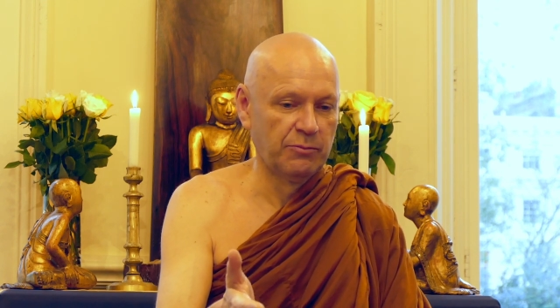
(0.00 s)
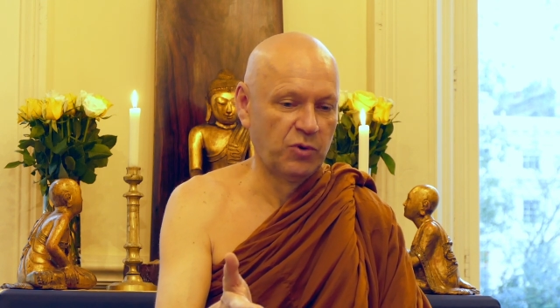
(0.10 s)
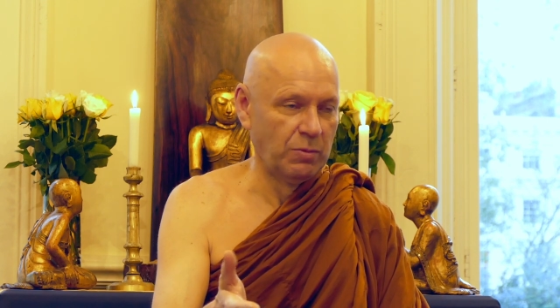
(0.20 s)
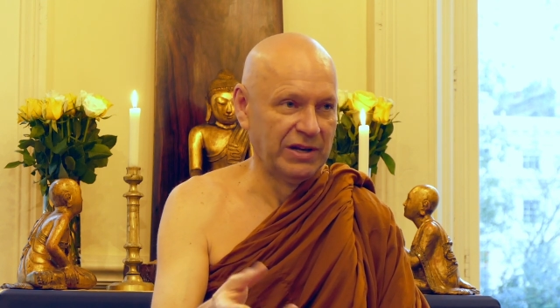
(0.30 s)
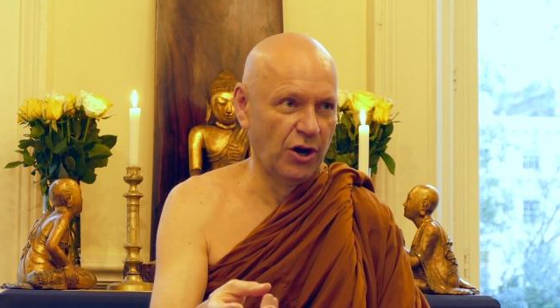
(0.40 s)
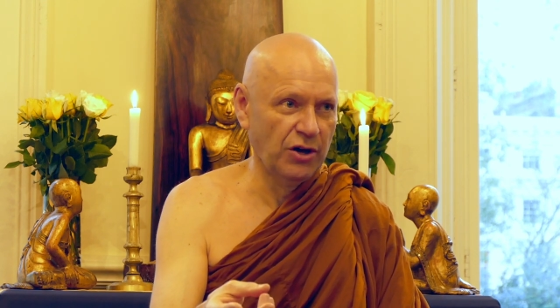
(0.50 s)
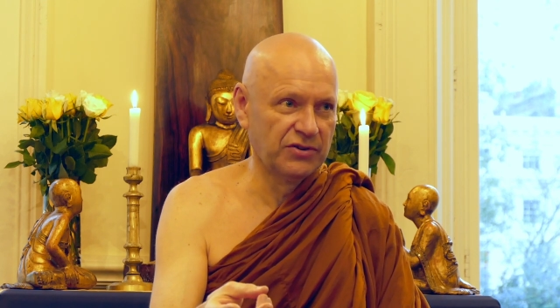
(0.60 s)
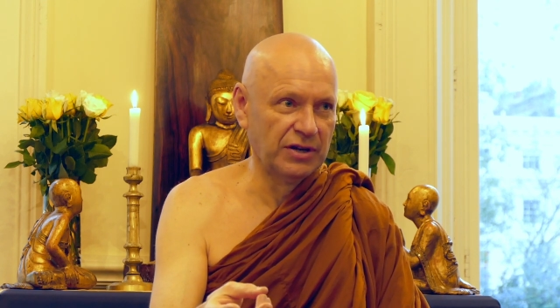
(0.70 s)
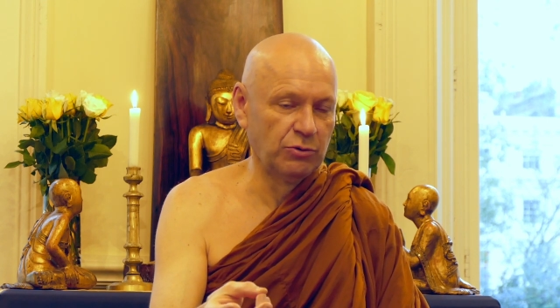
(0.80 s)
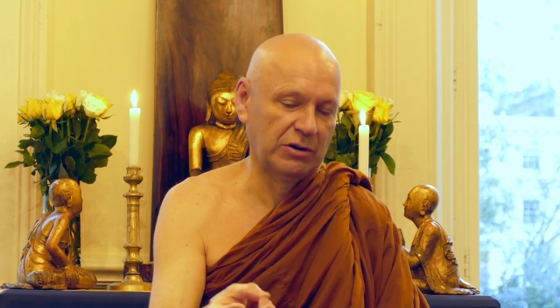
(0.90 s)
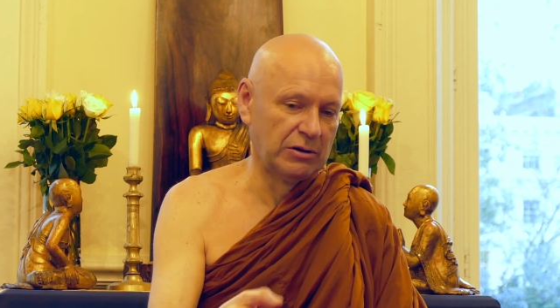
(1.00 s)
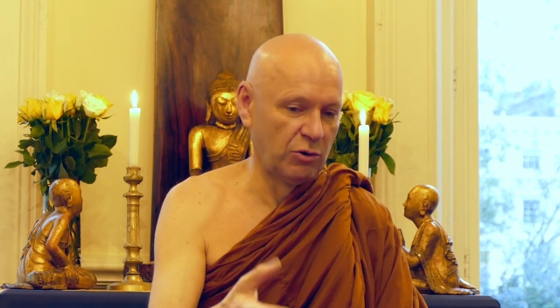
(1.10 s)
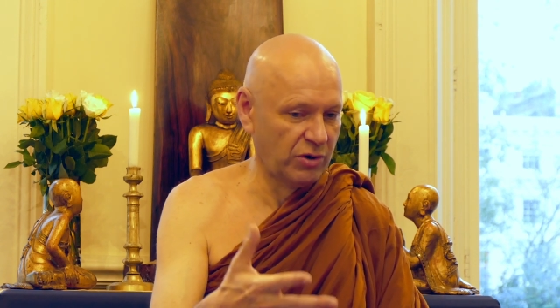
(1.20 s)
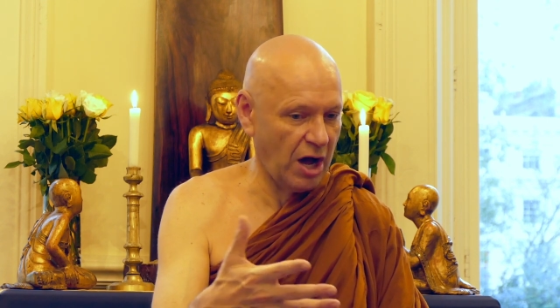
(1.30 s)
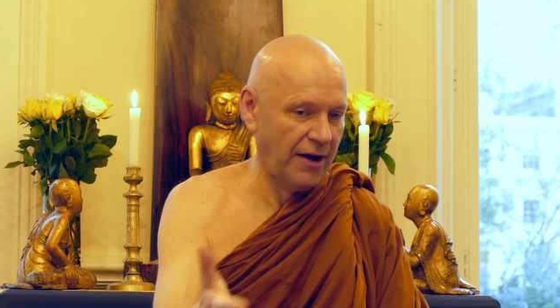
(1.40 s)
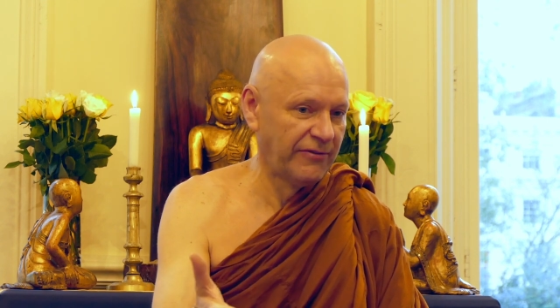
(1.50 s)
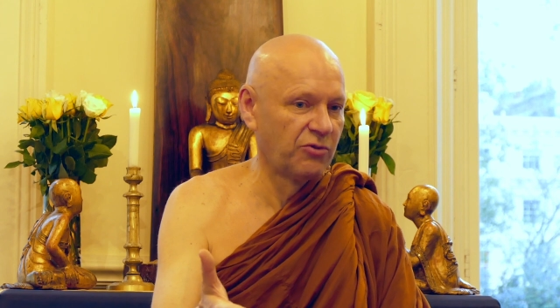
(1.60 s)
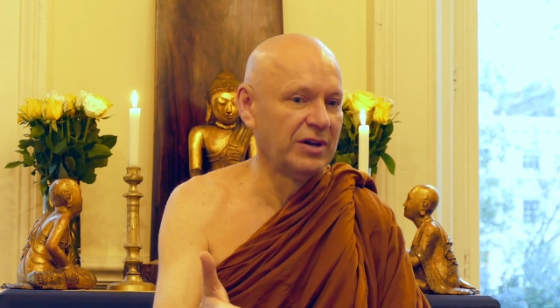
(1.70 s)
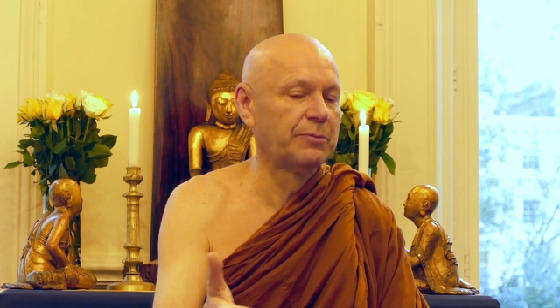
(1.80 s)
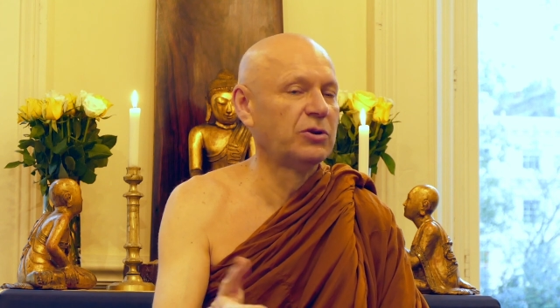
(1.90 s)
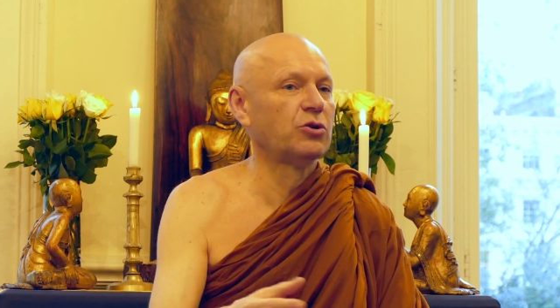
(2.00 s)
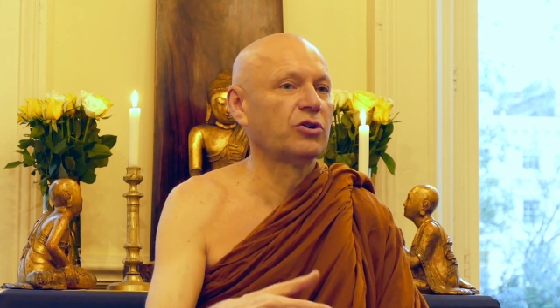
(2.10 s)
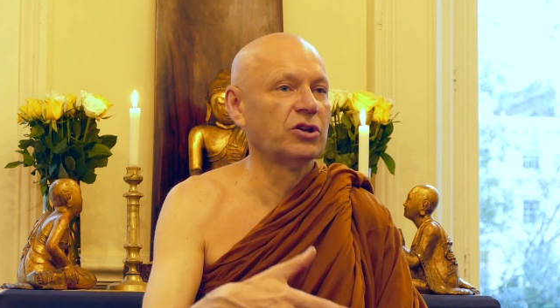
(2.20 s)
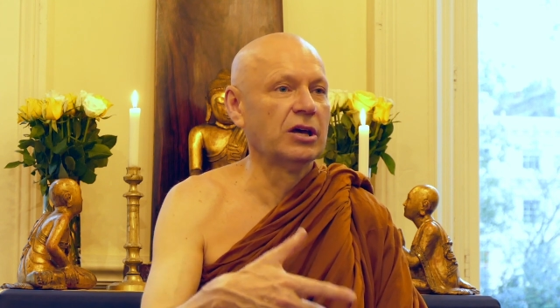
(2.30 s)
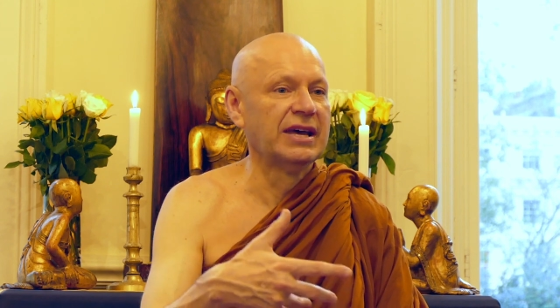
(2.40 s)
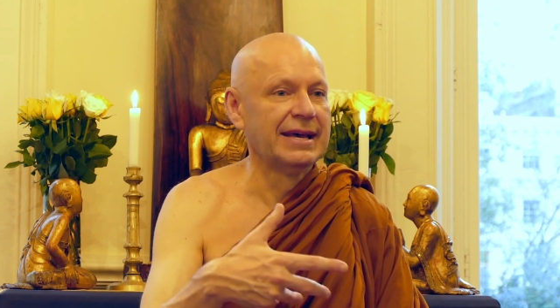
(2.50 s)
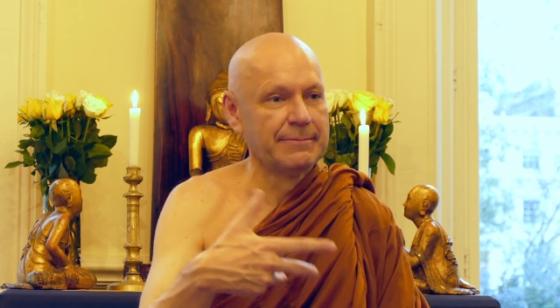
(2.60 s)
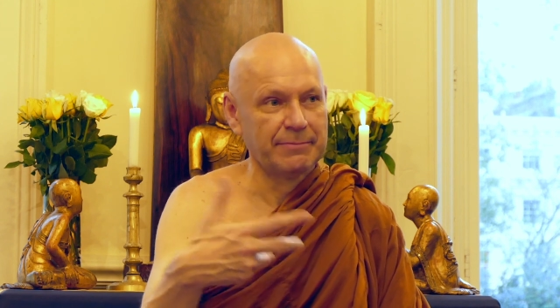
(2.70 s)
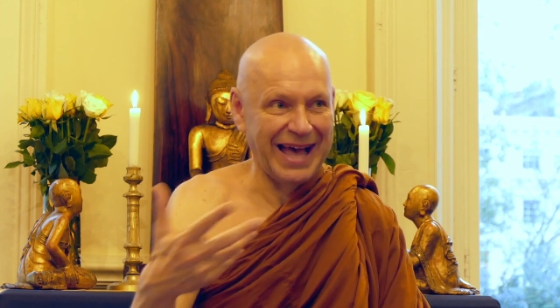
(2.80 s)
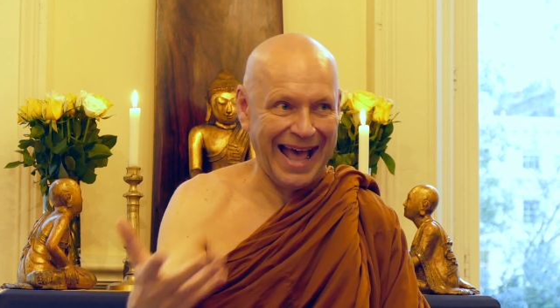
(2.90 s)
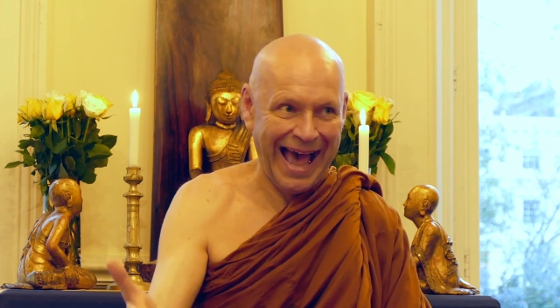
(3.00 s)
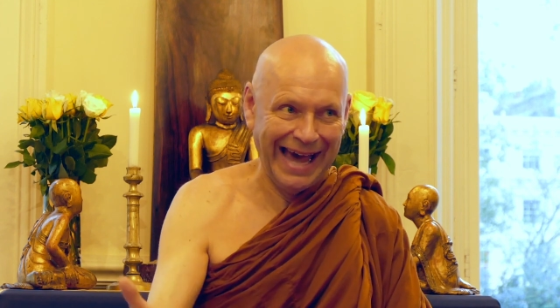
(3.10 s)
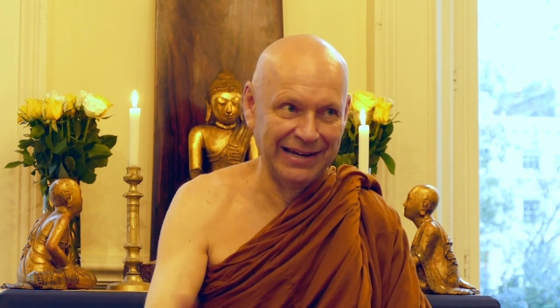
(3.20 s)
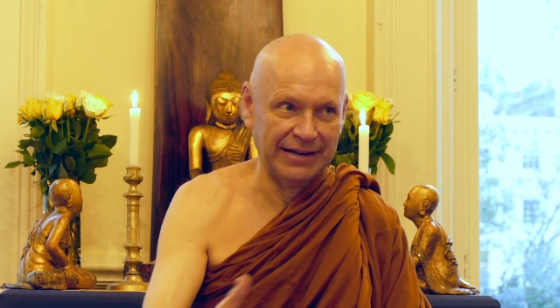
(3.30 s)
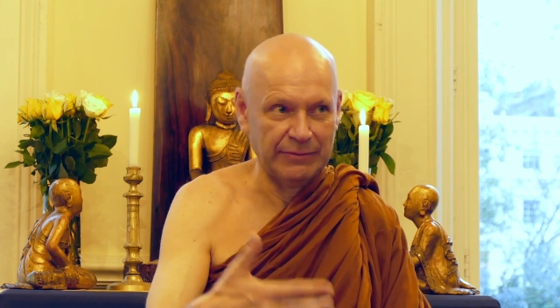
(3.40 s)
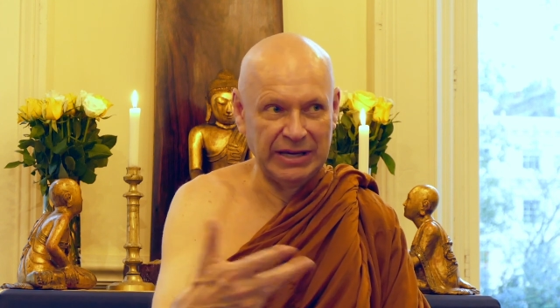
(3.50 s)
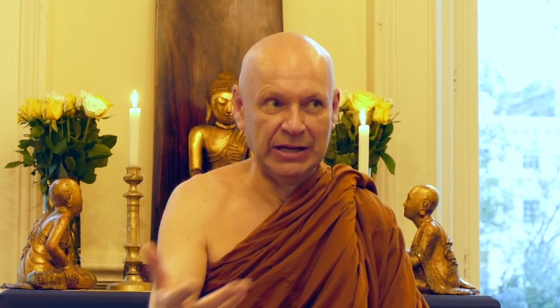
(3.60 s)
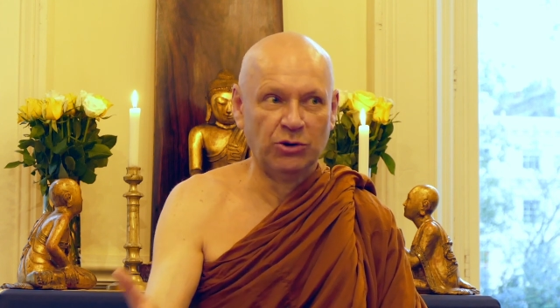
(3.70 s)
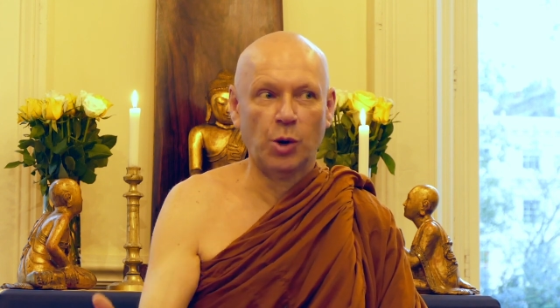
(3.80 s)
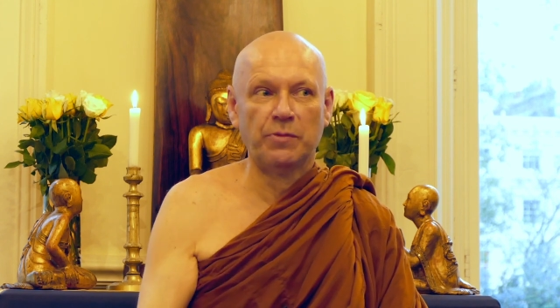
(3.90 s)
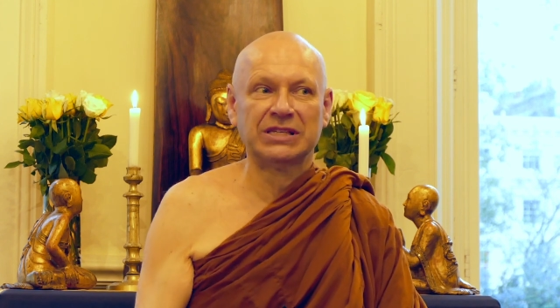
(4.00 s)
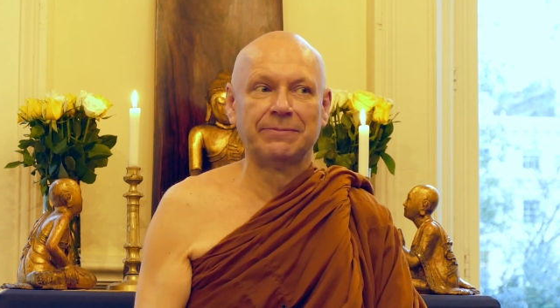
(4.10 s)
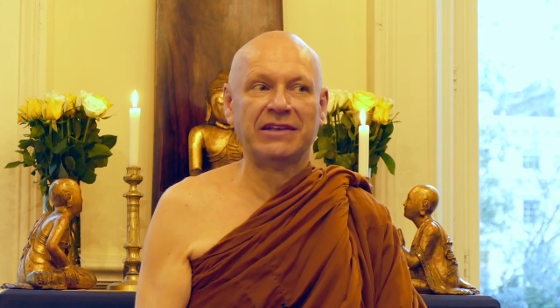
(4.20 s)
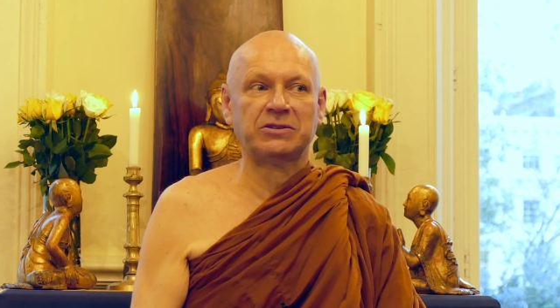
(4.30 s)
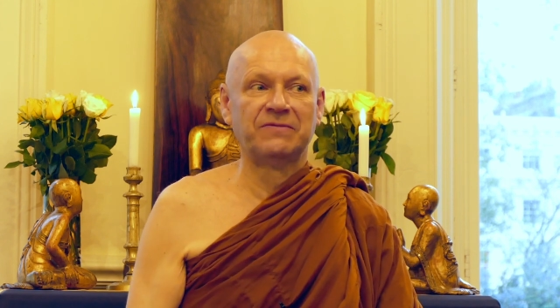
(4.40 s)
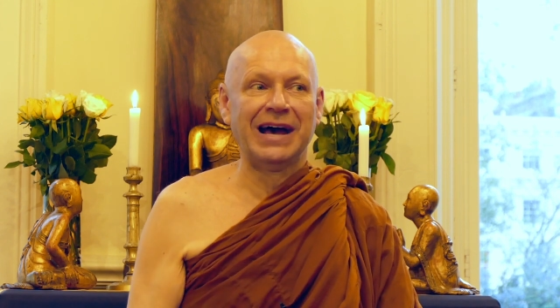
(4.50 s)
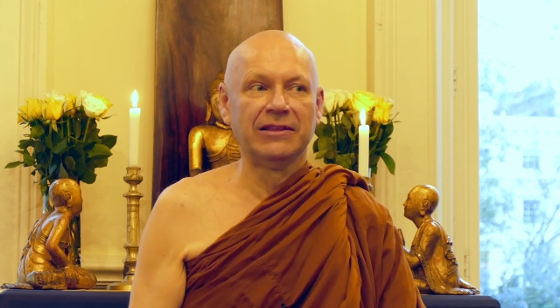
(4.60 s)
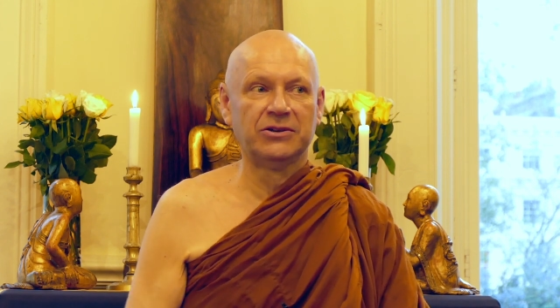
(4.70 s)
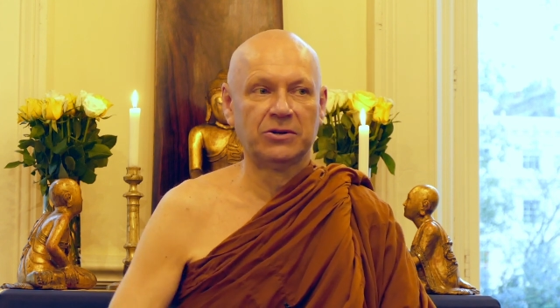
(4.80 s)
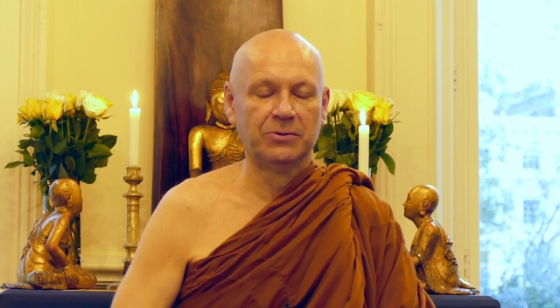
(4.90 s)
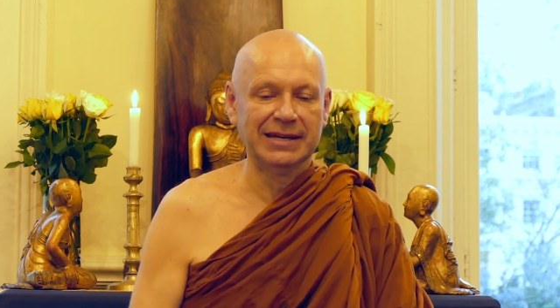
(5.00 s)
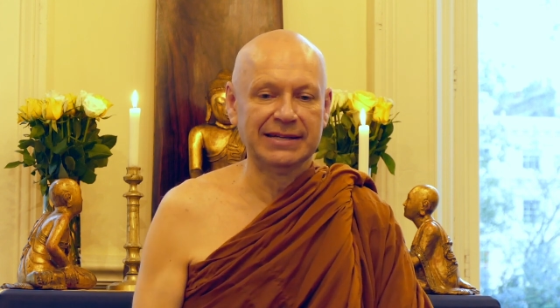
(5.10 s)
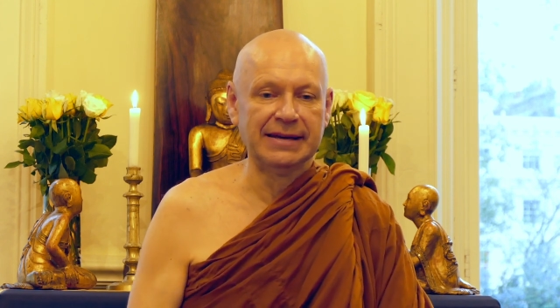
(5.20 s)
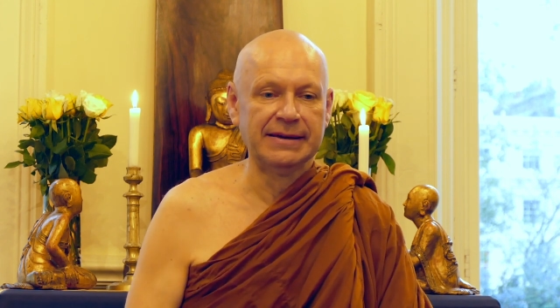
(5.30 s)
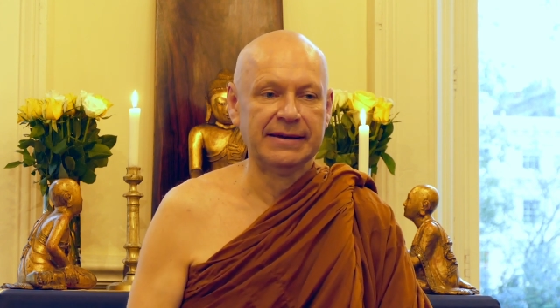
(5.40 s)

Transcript: Probably not. You're going to look after it, but you're not going to add enormous amounts of value to it.